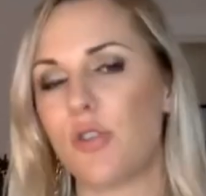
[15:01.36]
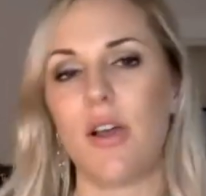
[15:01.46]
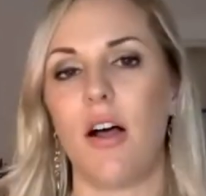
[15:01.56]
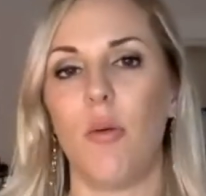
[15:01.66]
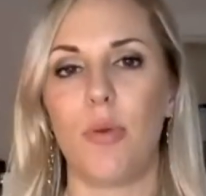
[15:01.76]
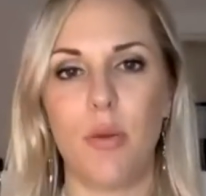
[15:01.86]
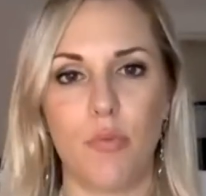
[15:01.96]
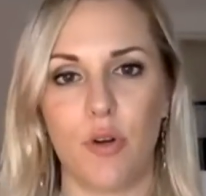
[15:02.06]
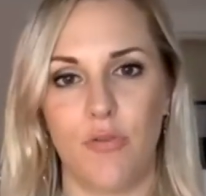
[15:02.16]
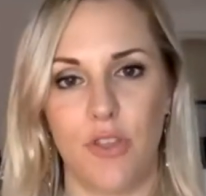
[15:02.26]
to help
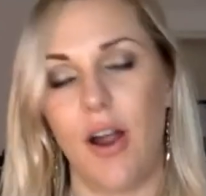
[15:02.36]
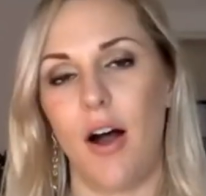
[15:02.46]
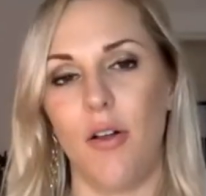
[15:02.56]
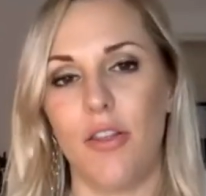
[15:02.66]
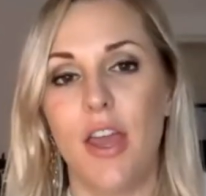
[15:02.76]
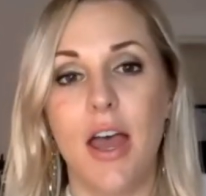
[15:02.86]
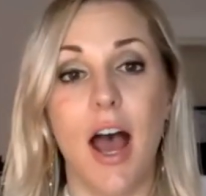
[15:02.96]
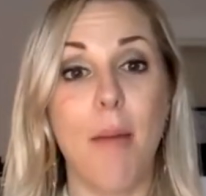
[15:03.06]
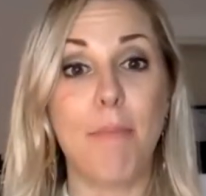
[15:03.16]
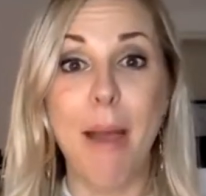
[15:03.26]
improve their
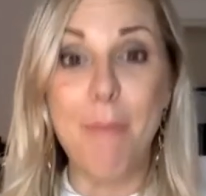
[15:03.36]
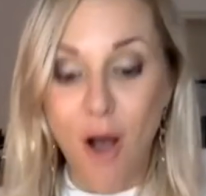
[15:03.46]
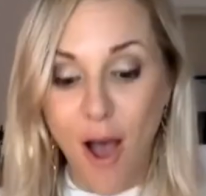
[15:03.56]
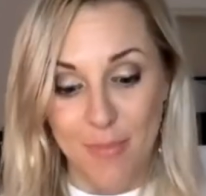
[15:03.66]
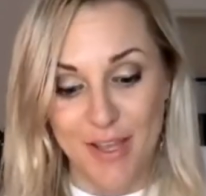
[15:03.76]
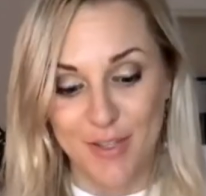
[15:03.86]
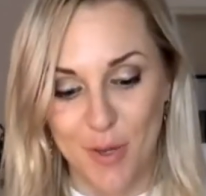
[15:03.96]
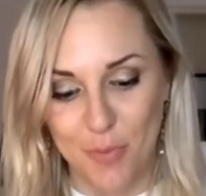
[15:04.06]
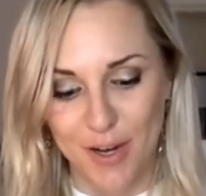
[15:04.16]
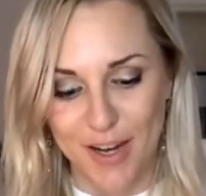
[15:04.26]
health? My mom is
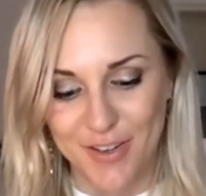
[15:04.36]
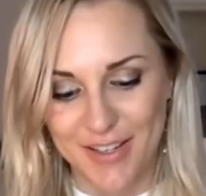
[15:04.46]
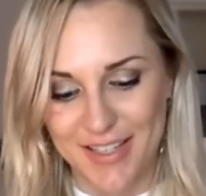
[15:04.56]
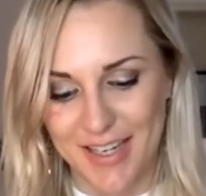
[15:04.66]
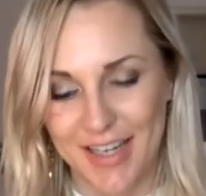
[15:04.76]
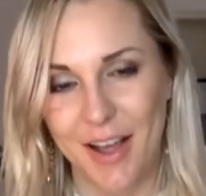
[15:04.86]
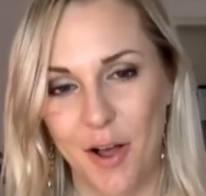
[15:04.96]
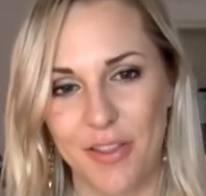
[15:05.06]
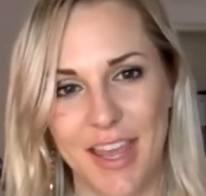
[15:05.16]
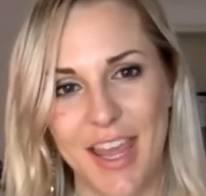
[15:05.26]
super interested in
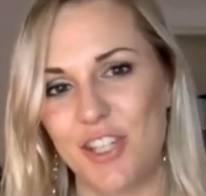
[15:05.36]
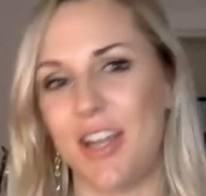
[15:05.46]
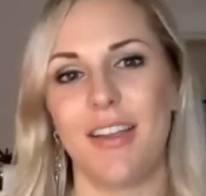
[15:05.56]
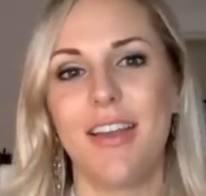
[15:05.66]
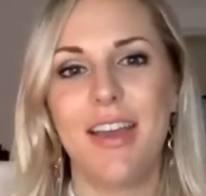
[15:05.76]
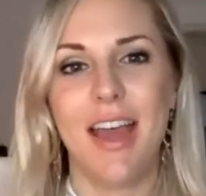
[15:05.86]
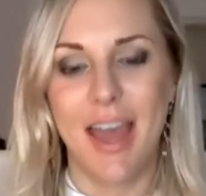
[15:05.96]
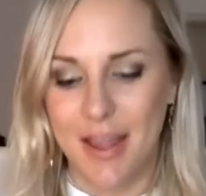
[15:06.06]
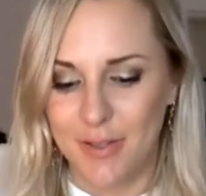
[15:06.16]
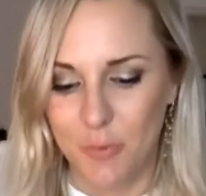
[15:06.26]
healthy aging.
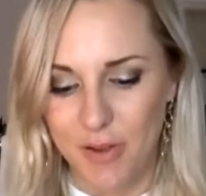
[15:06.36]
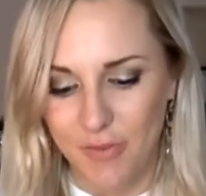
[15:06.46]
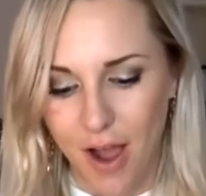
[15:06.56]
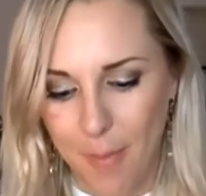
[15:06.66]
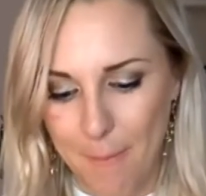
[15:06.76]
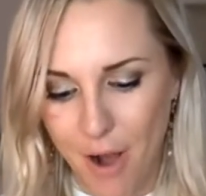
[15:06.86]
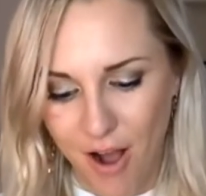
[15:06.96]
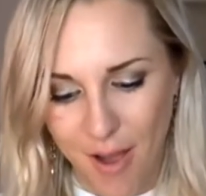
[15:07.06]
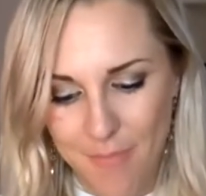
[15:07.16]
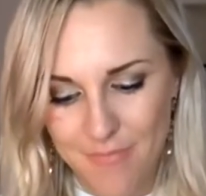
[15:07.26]
And so we've got
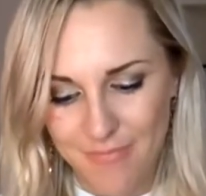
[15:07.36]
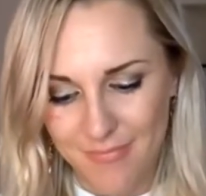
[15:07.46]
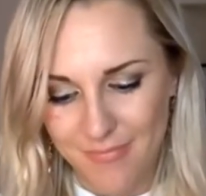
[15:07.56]
mom,